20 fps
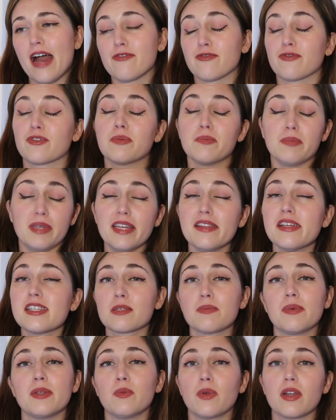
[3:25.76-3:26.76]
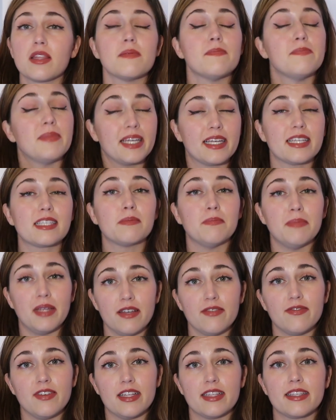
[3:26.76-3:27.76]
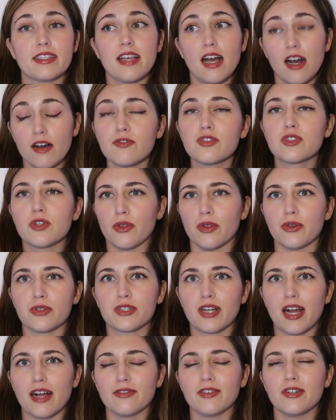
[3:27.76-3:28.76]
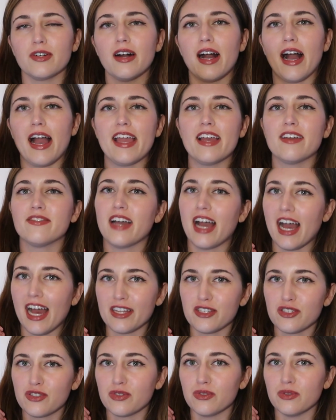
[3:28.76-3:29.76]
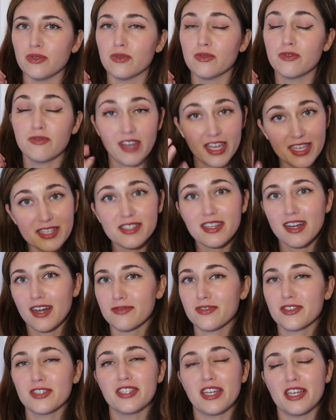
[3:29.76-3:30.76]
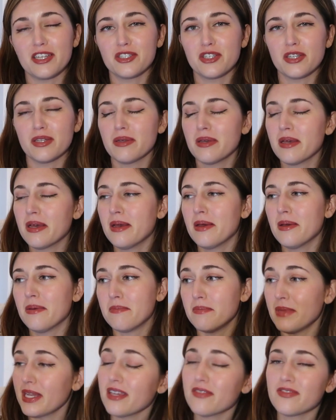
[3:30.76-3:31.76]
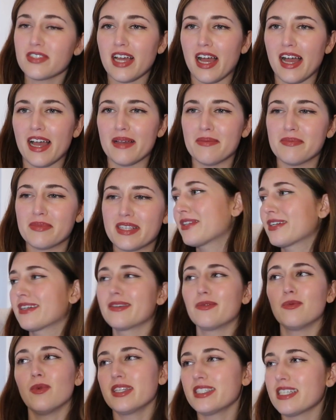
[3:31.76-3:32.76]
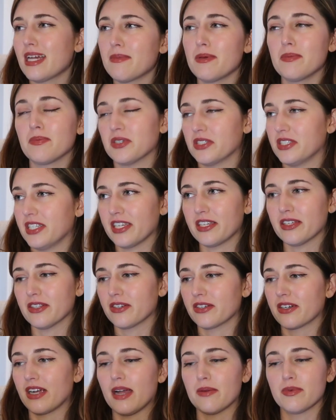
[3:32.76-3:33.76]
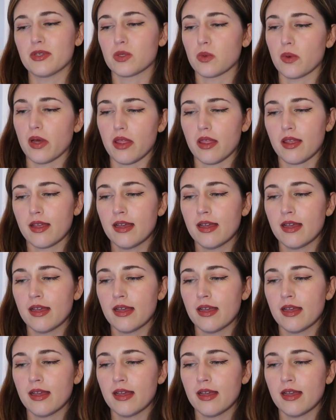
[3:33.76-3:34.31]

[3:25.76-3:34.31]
for me, that's been one of the biggest benefits of solo travel. I have had to face confrontation many of times. One time in particular, I was with